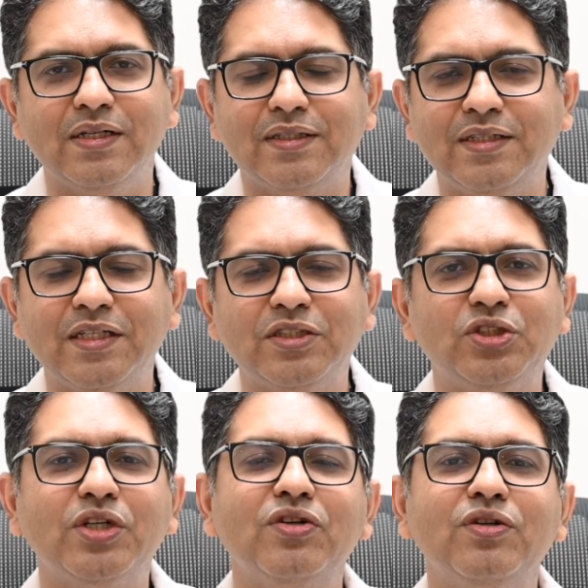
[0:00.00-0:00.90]
Then there's a
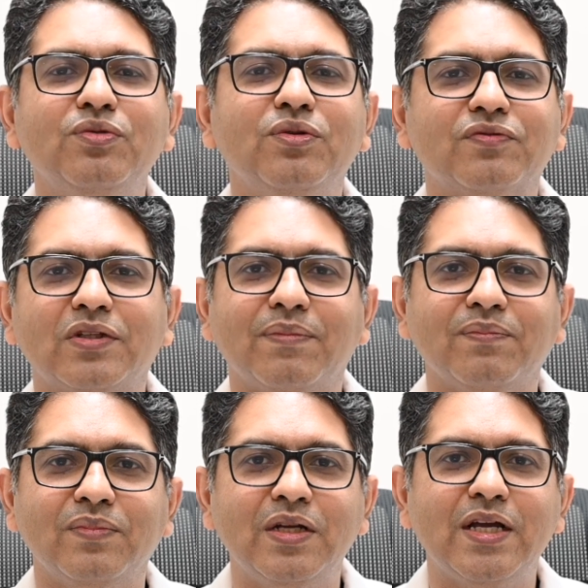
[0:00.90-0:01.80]
general rule of
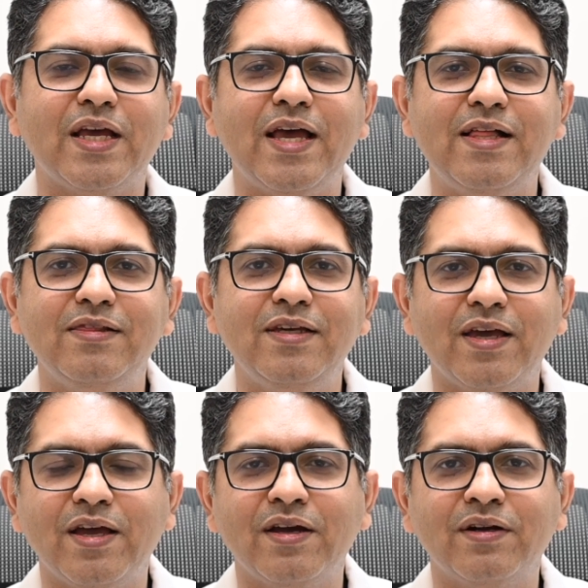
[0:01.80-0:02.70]
thumb. Healthy
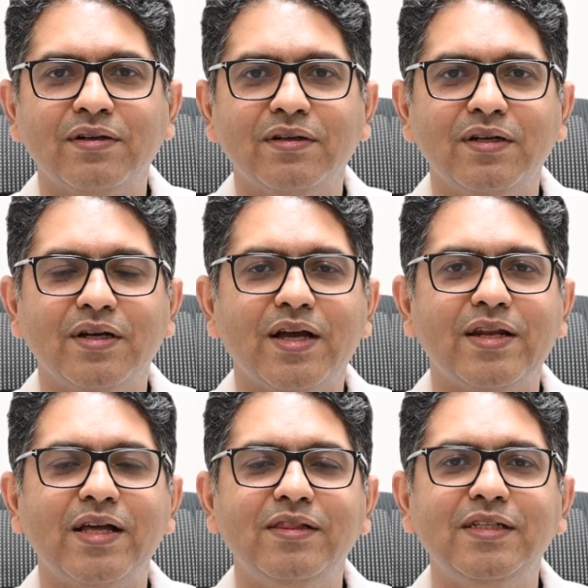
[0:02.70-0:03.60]
hair
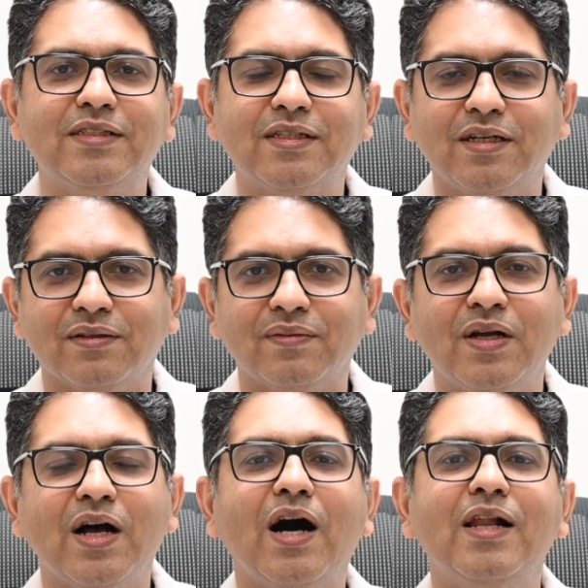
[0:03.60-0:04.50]
and healthy skin
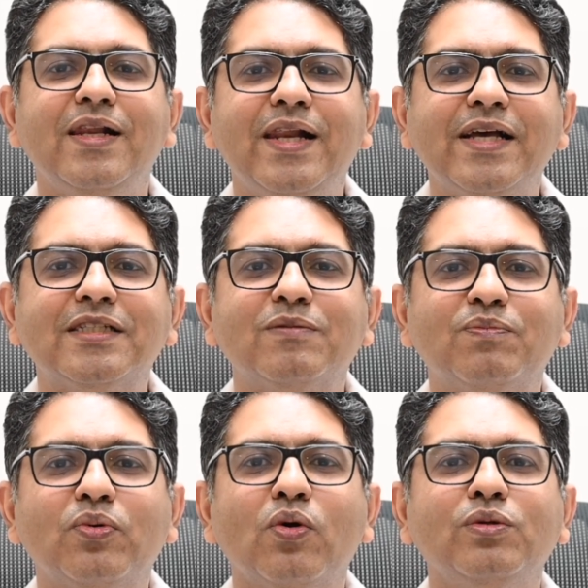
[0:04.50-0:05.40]
are less
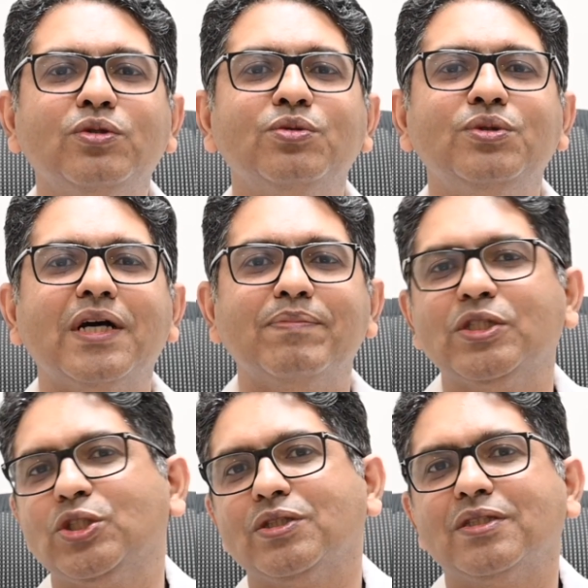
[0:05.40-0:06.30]
prone to
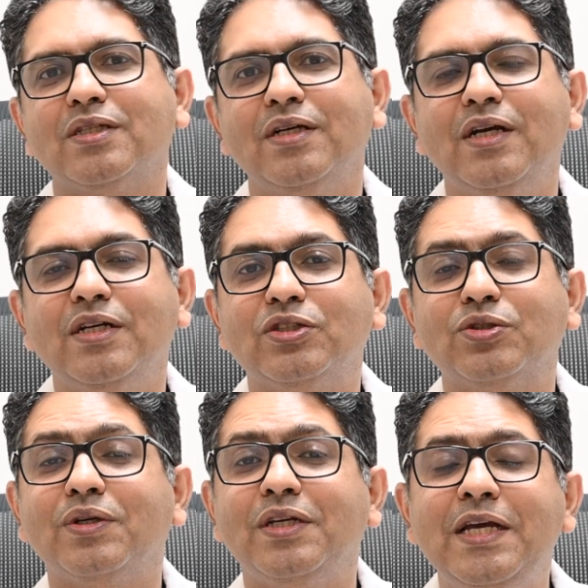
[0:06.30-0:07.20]
damages.
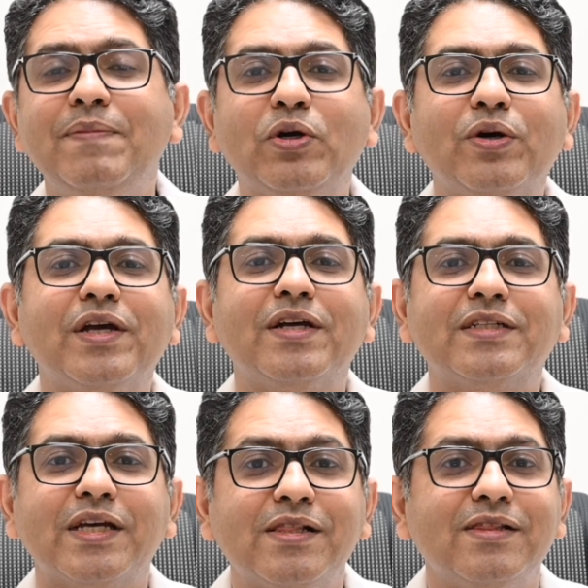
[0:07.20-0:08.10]
So keep your hair
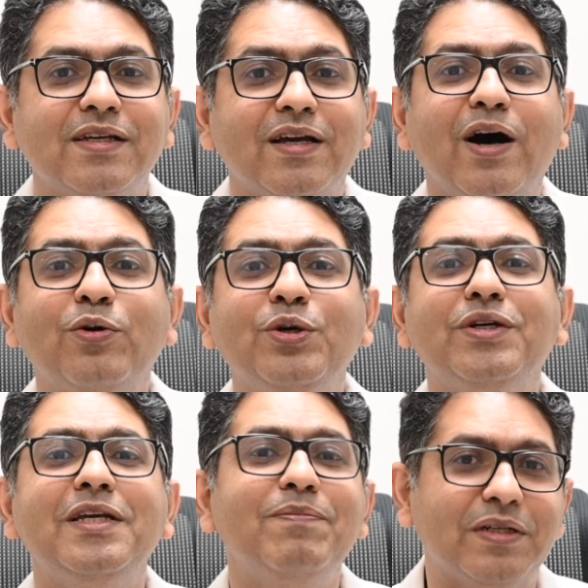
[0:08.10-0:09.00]
healthy. How do
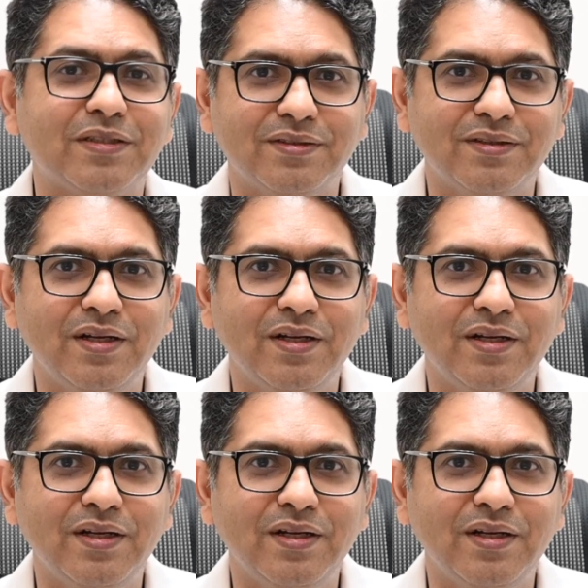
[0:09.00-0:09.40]
you keep it?